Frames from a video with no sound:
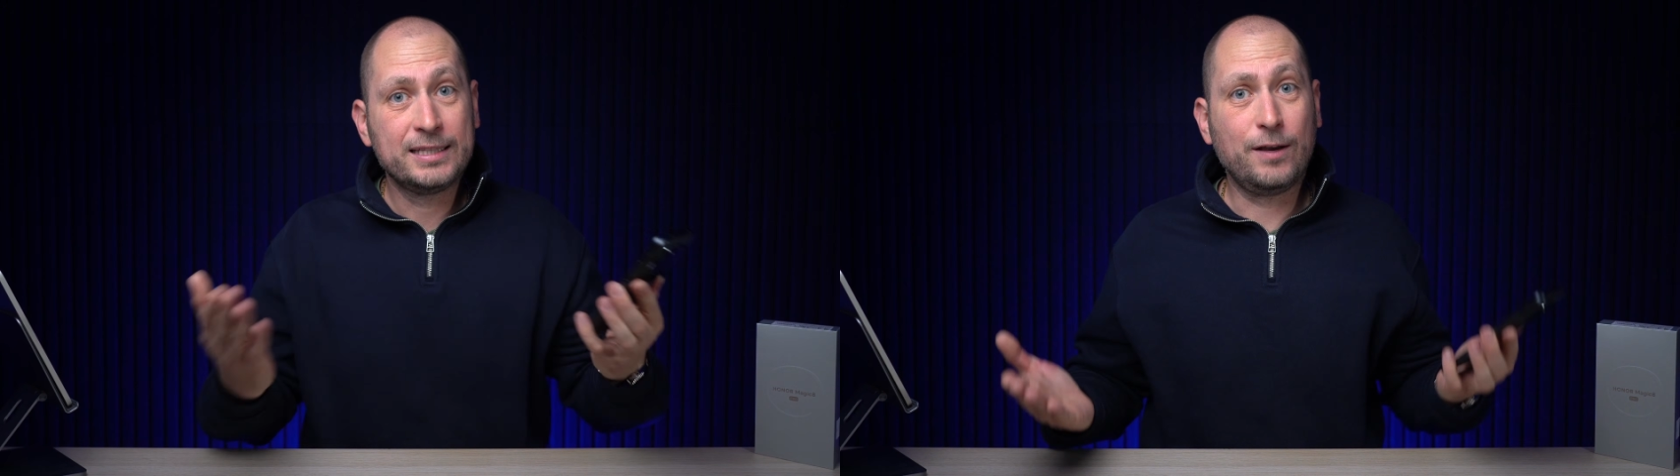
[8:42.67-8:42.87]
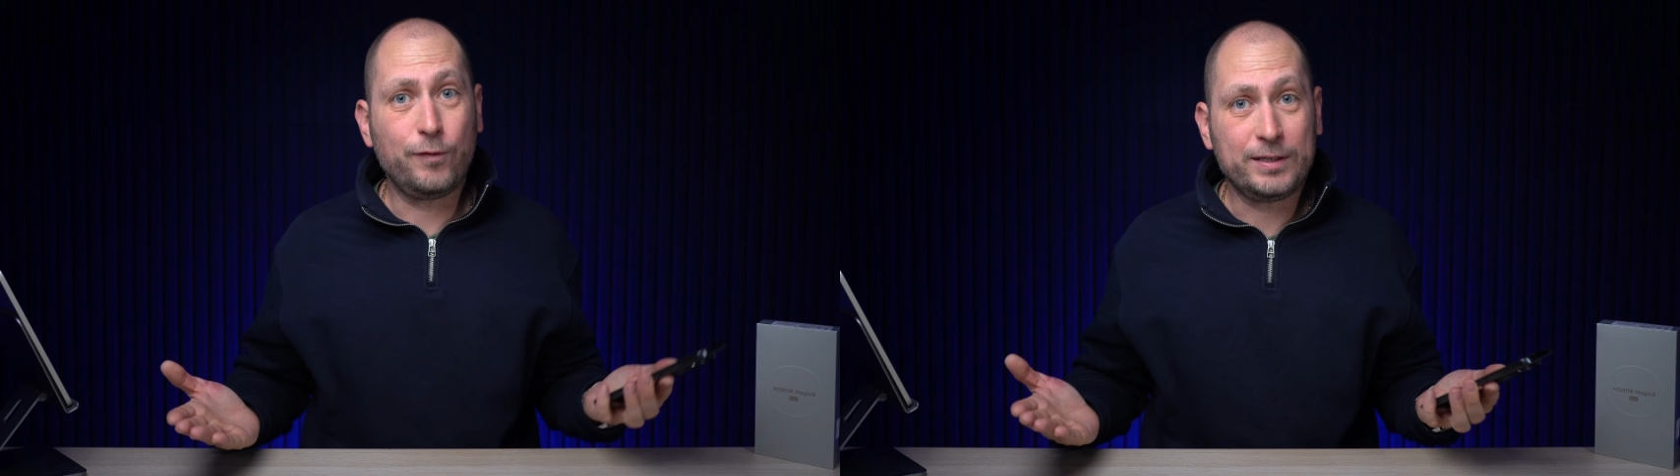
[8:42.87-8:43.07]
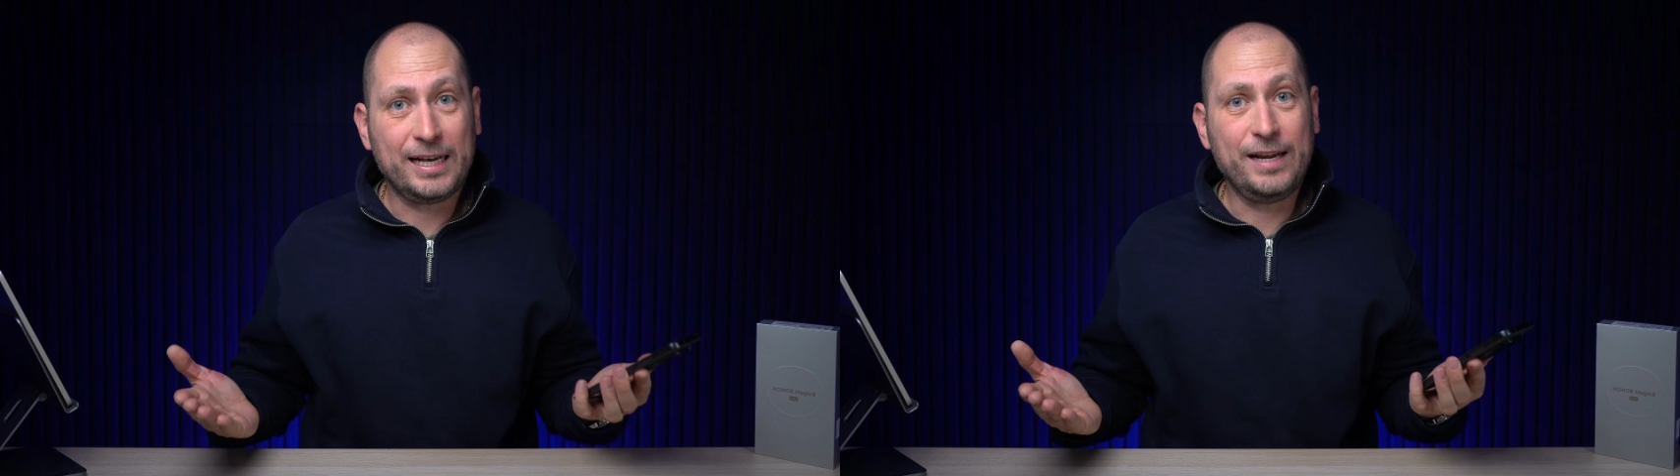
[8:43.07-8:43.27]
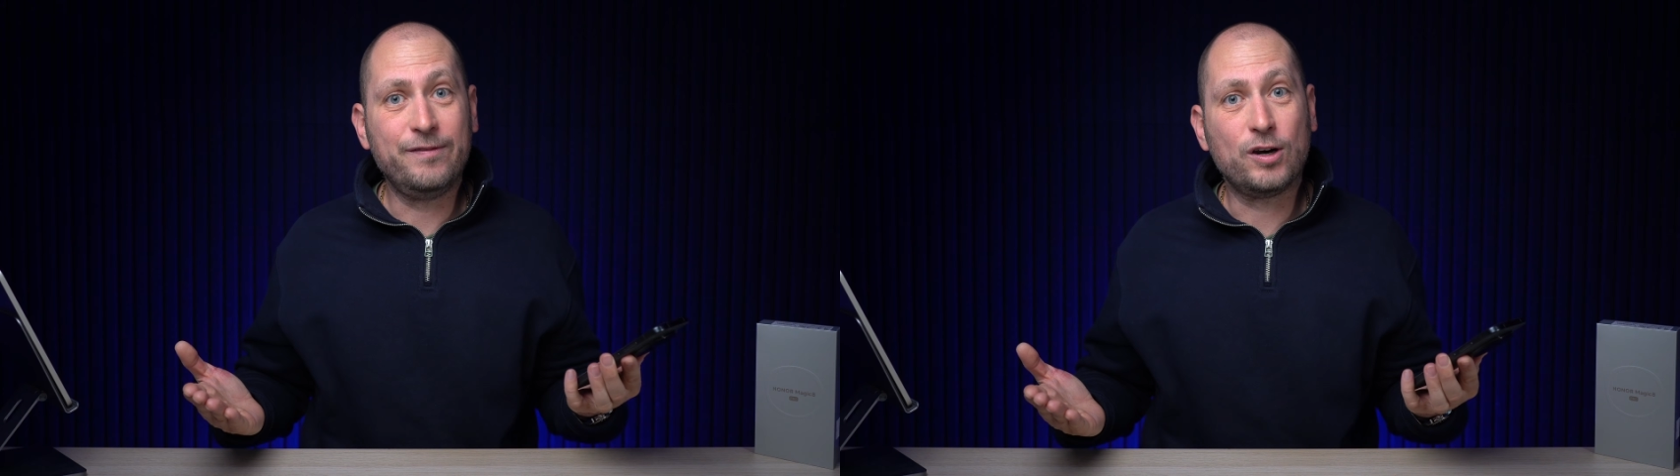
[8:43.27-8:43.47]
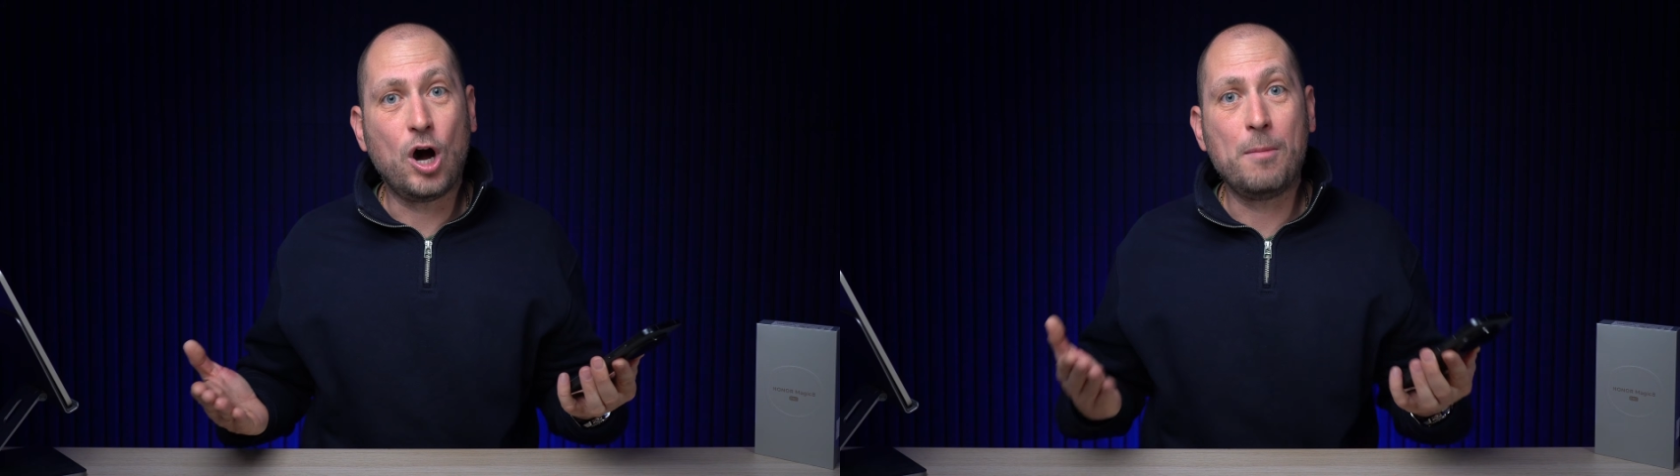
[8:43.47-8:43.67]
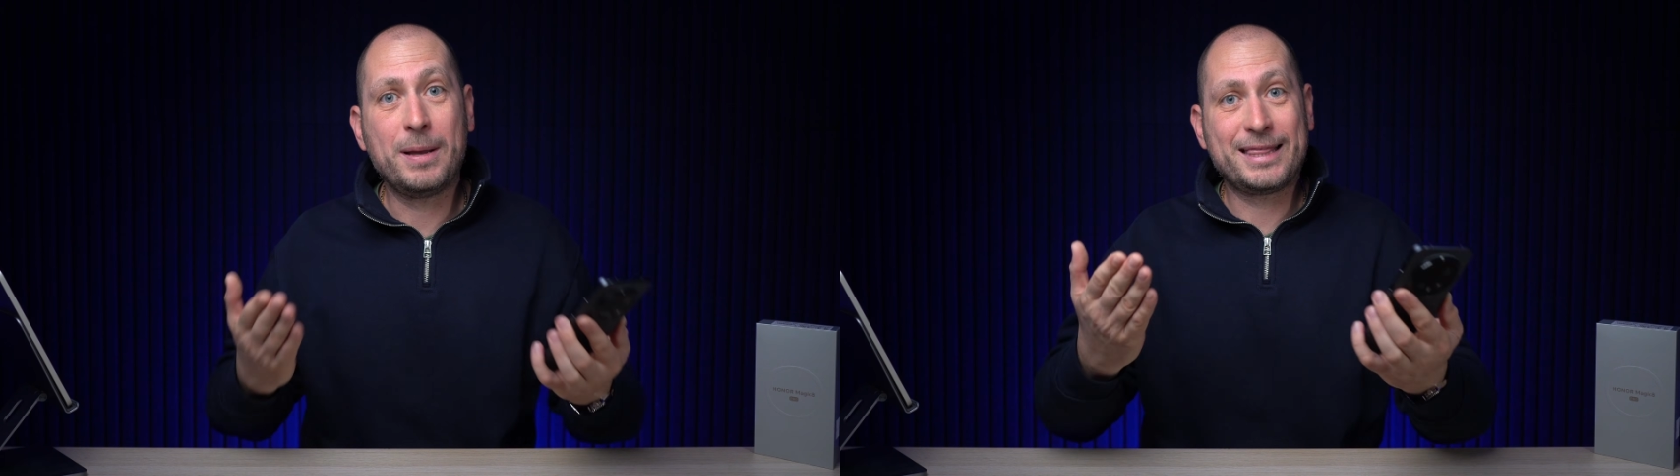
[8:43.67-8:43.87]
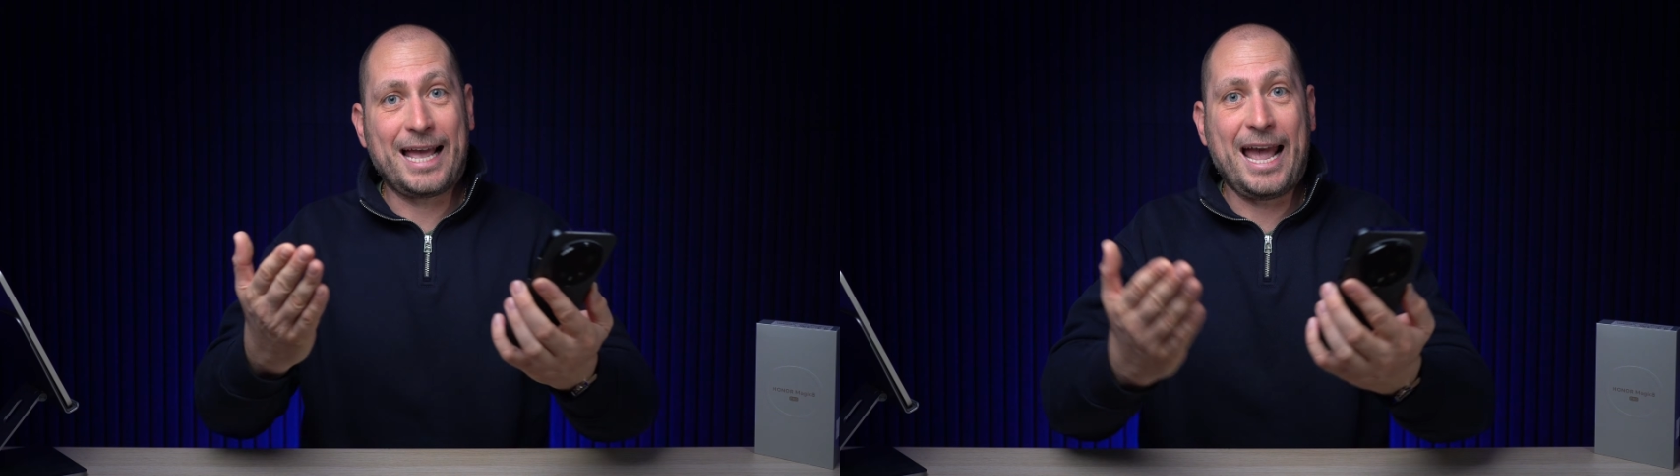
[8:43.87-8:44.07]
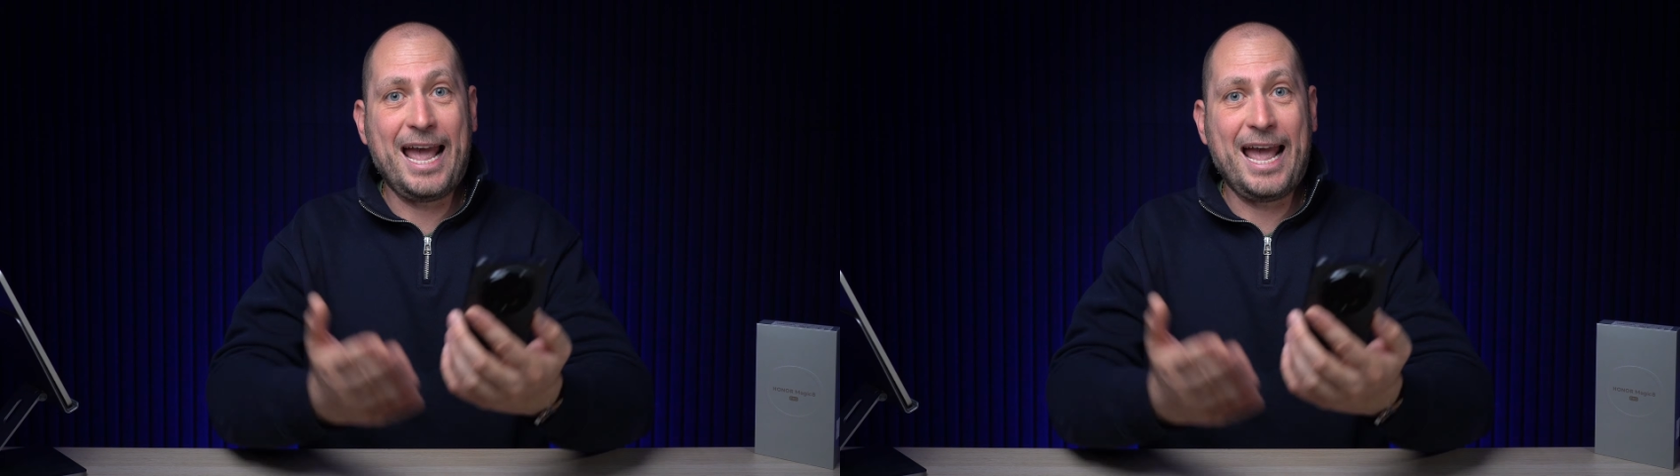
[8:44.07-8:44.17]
Definitely leave a comment